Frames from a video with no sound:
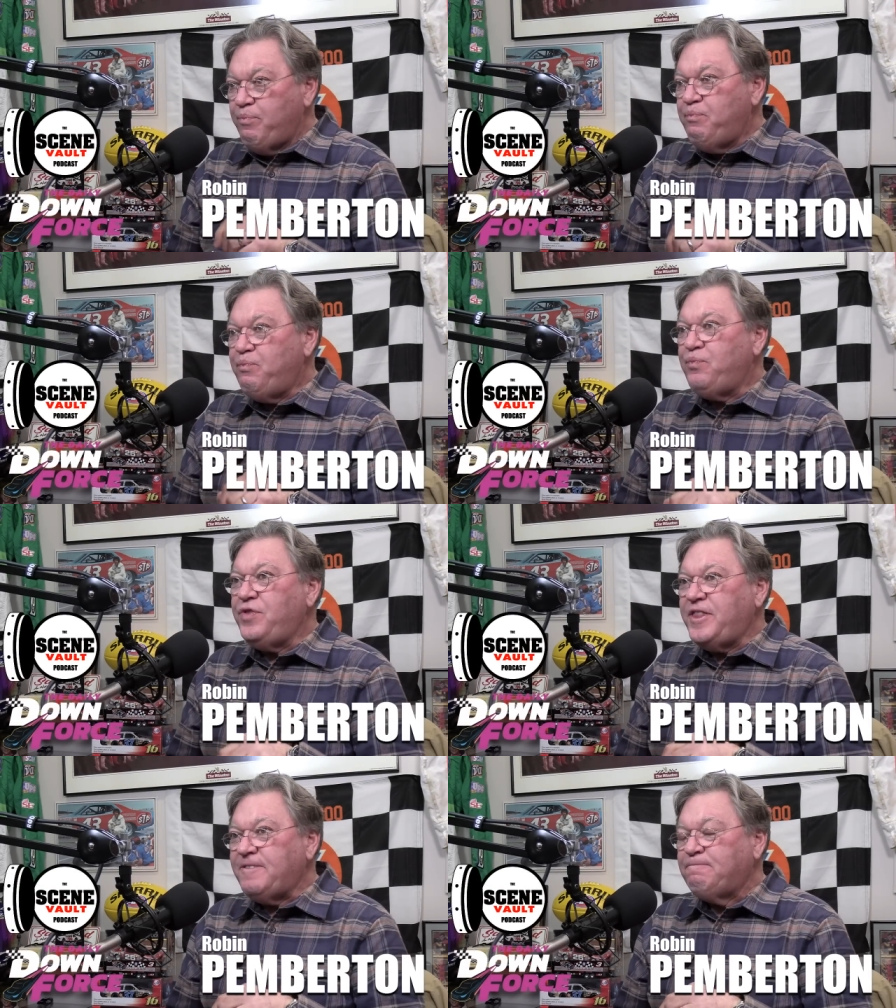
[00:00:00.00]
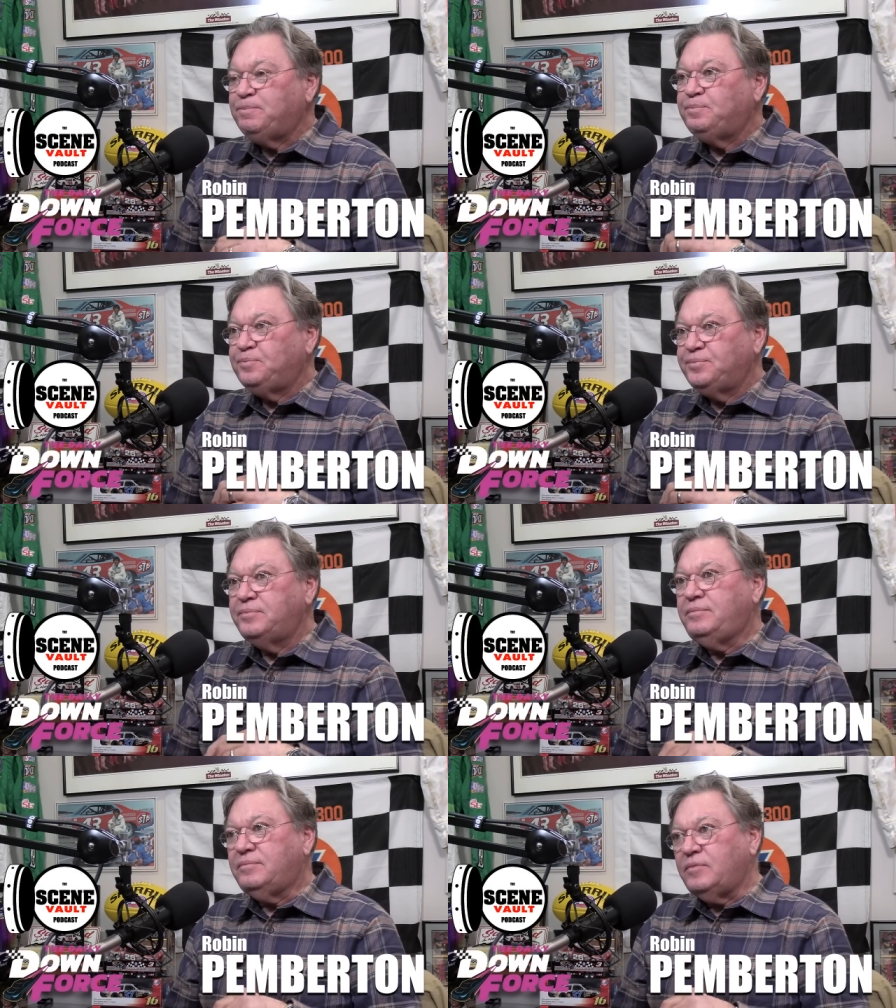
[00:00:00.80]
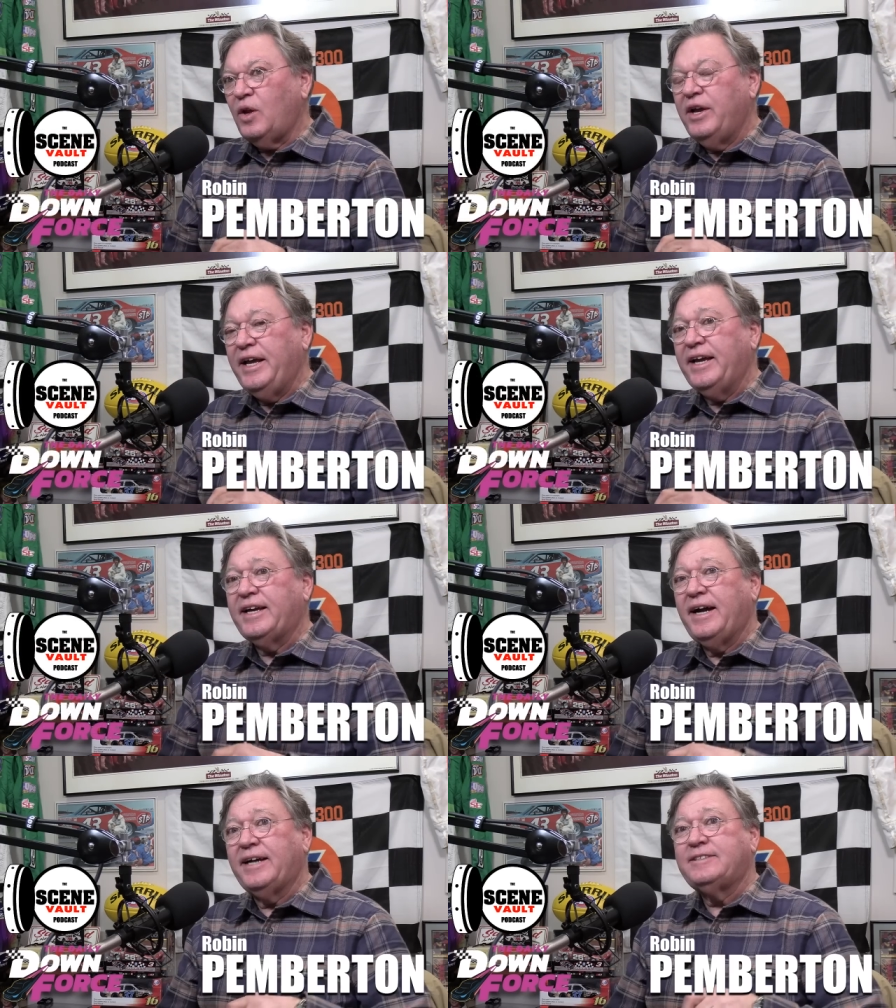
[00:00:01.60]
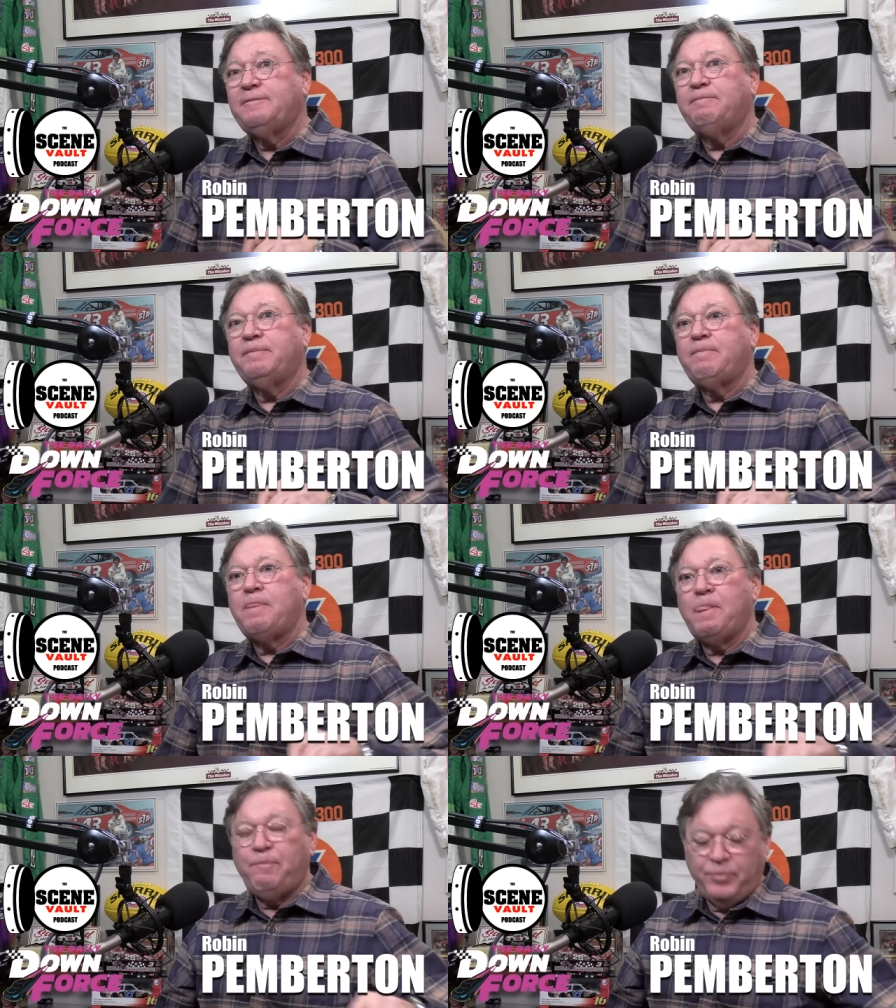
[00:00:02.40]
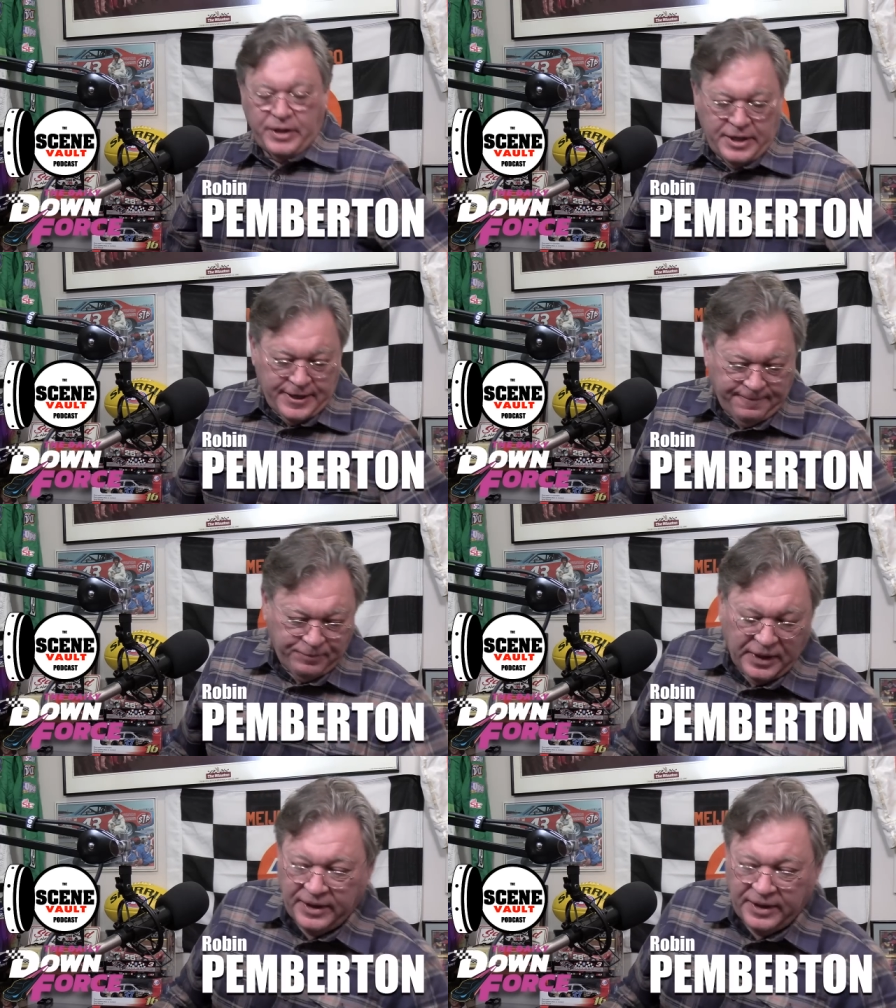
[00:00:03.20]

Because you said it was a pleasant 2 years.